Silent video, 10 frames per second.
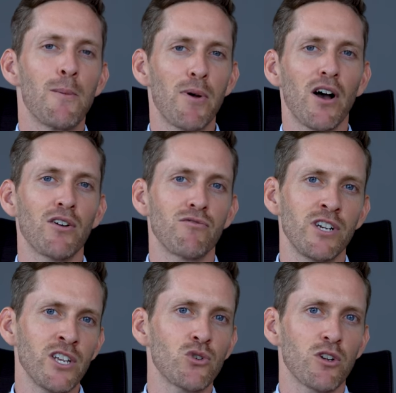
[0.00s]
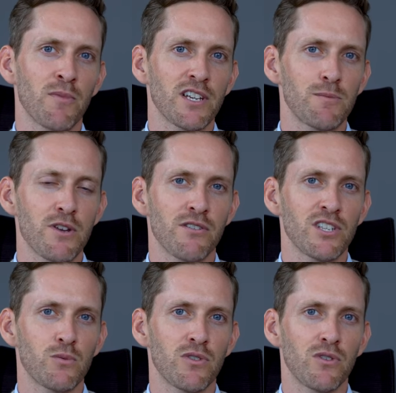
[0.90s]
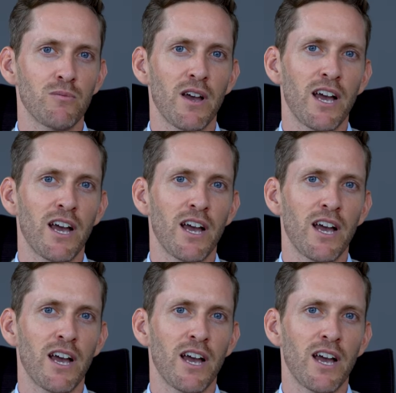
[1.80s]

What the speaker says: but I've really enjoyed my experience with them.